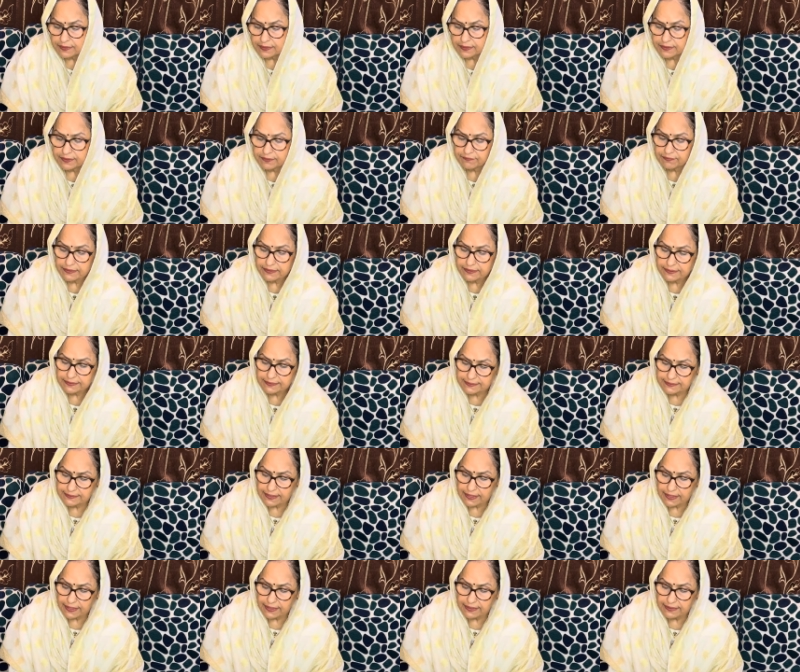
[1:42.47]
Giving his
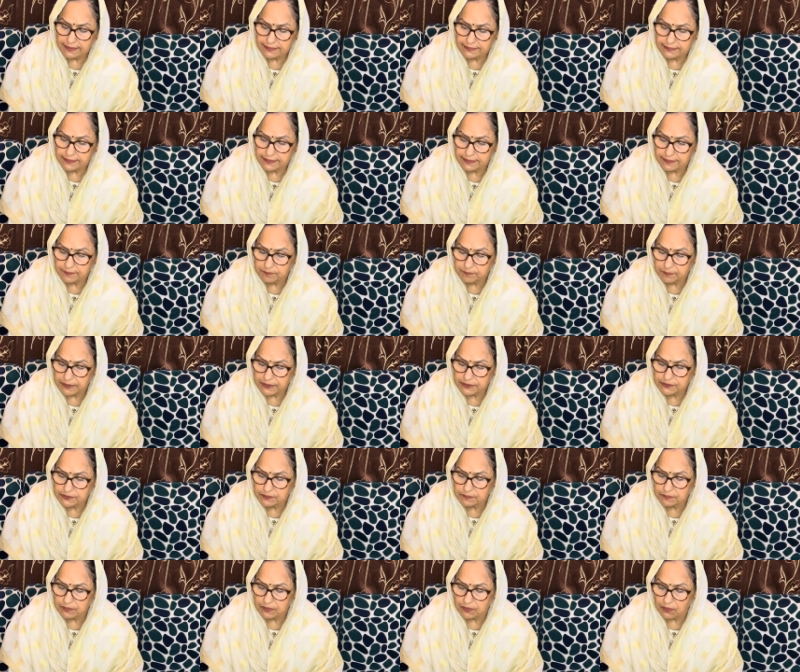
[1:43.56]
hand, the
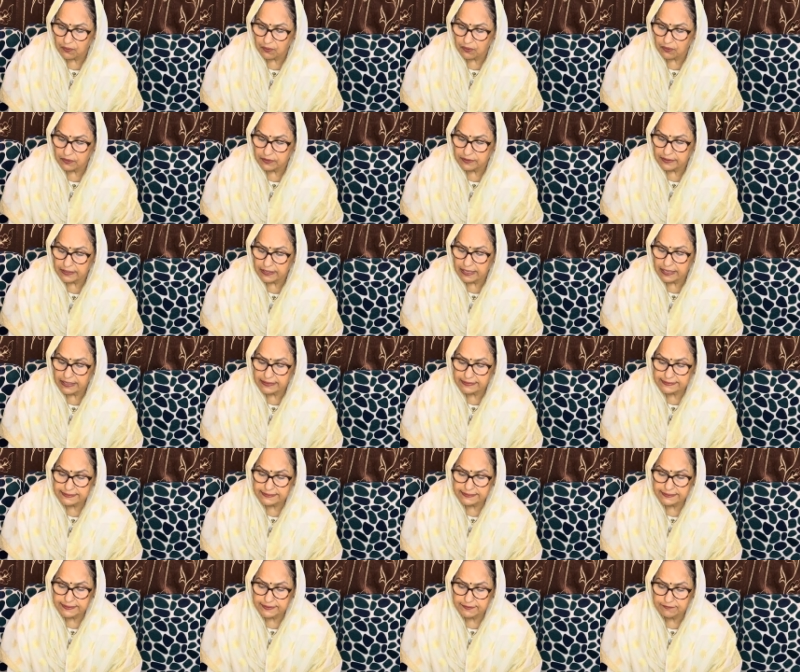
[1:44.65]
imperishable Lord has
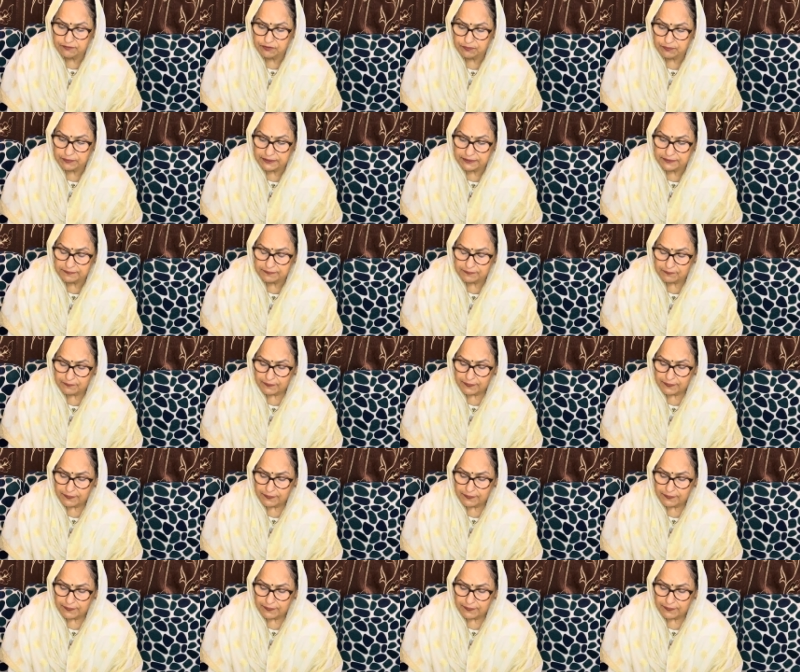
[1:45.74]
saved me